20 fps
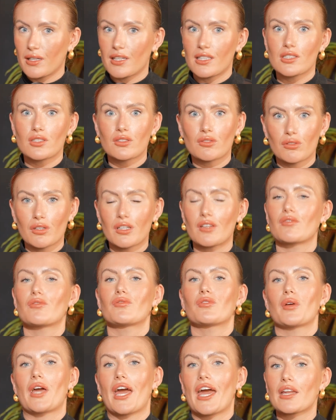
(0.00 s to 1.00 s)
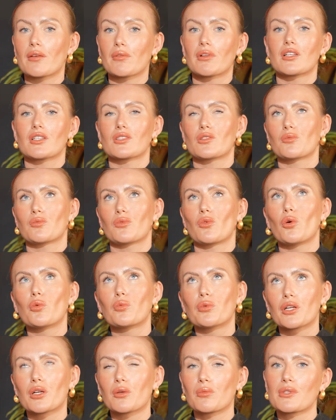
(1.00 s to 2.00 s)
and it's great for anyone that's
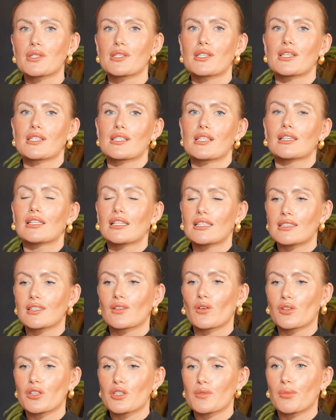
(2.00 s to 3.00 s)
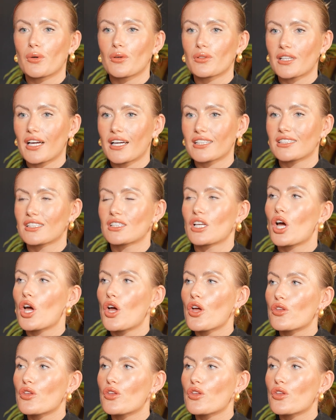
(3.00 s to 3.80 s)
opening a business, listening on this podcast, is